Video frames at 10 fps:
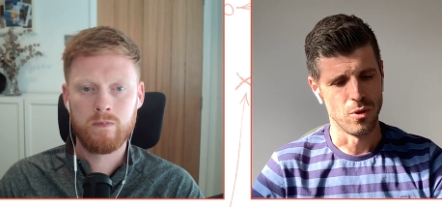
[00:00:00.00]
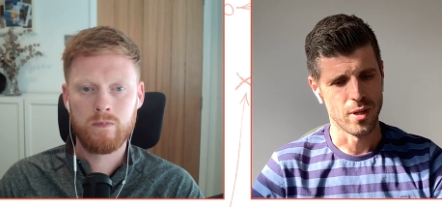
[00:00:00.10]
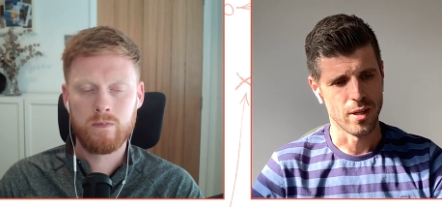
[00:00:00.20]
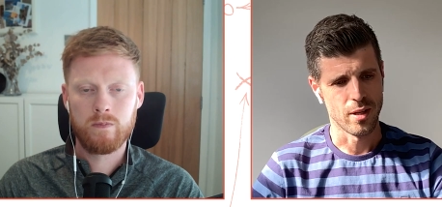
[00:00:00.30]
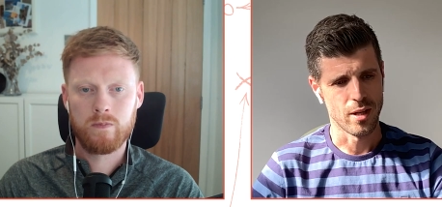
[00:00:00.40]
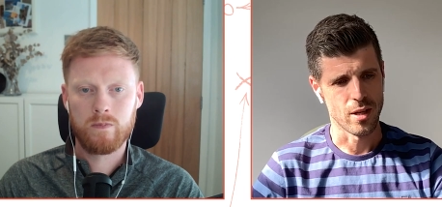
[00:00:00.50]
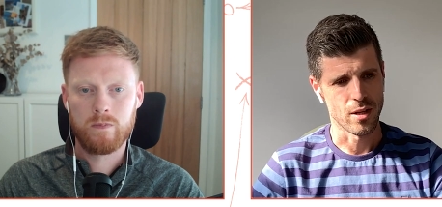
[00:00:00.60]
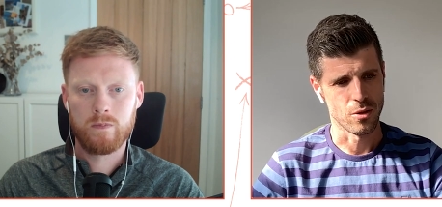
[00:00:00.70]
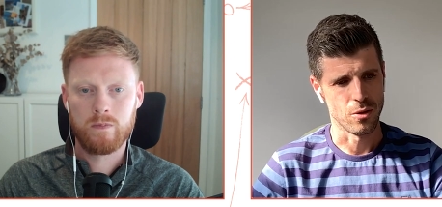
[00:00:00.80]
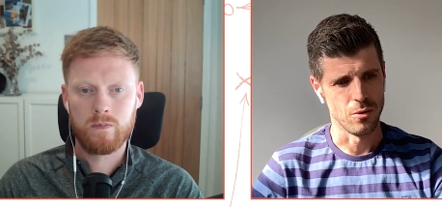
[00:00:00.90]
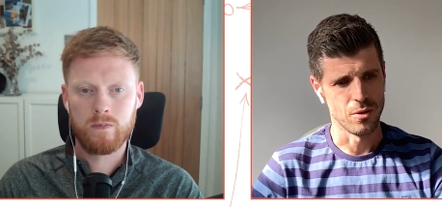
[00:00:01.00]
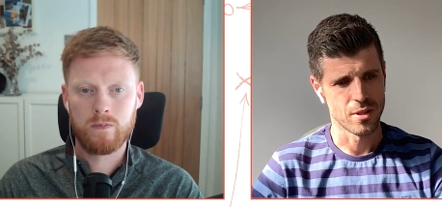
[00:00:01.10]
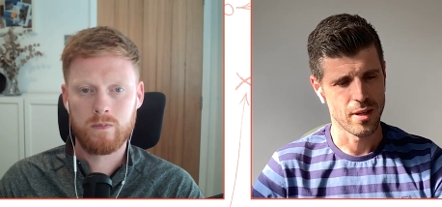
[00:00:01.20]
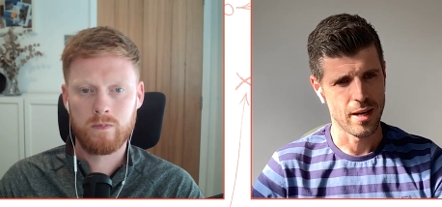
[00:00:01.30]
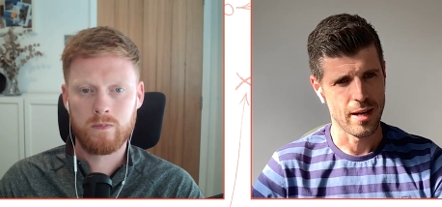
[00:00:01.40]
Speaker 1: run a, a code
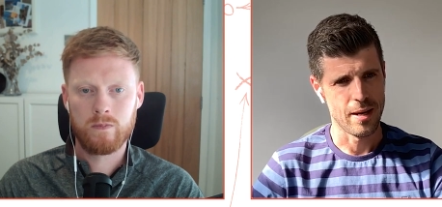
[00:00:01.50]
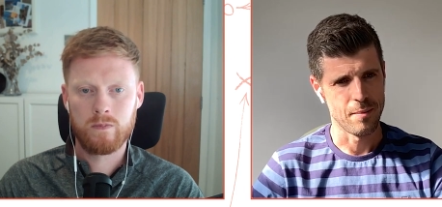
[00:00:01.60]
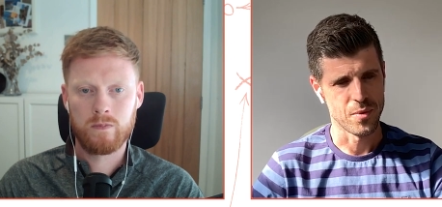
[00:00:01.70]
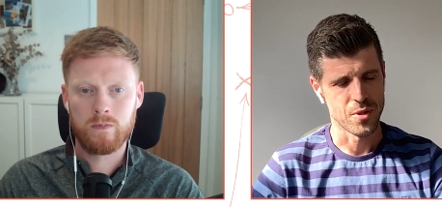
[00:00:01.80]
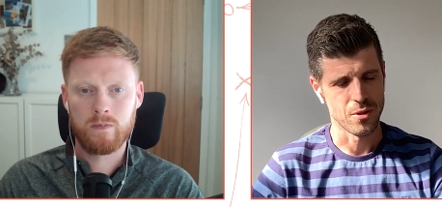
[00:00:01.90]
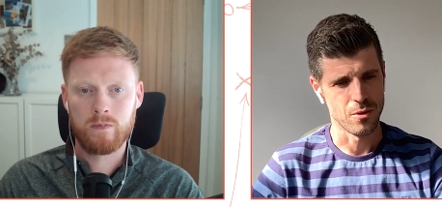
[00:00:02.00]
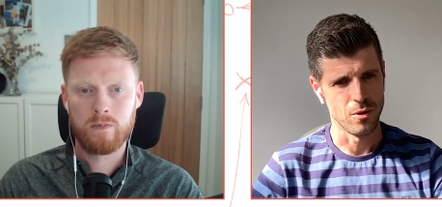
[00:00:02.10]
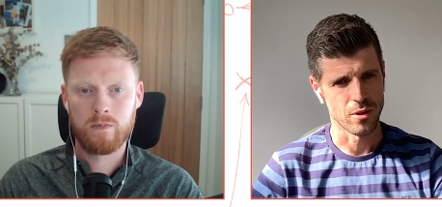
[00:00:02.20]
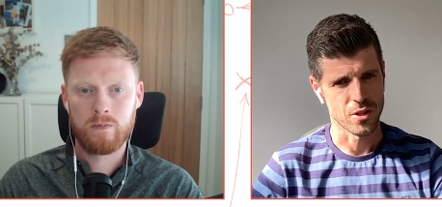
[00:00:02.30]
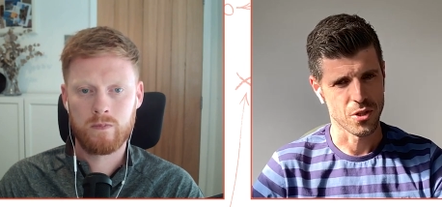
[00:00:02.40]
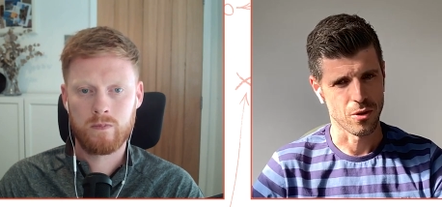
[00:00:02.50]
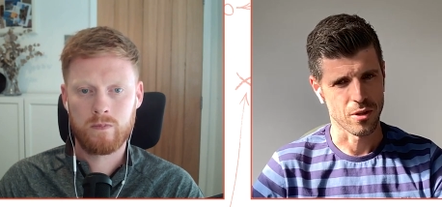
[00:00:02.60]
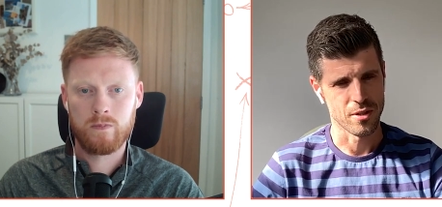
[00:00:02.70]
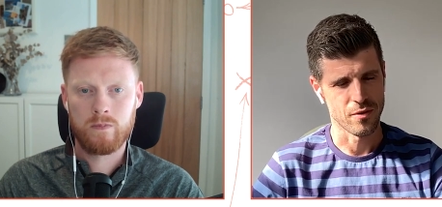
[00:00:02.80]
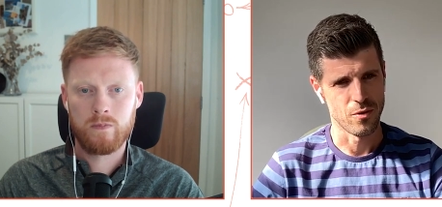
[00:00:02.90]
um, to look at
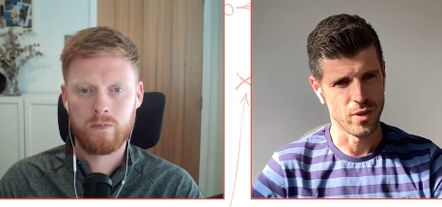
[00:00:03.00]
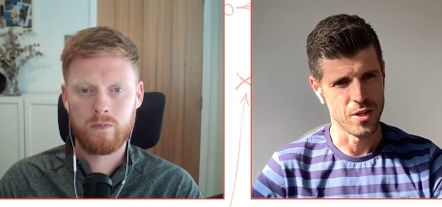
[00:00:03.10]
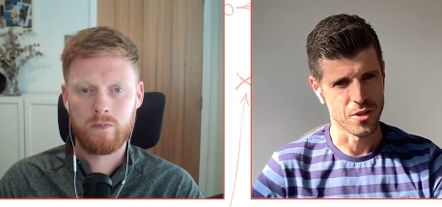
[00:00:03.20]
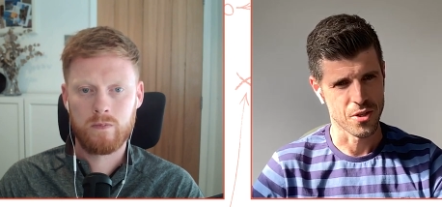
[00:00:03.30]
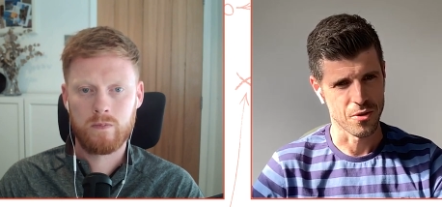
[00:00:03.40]
torque at different ranges.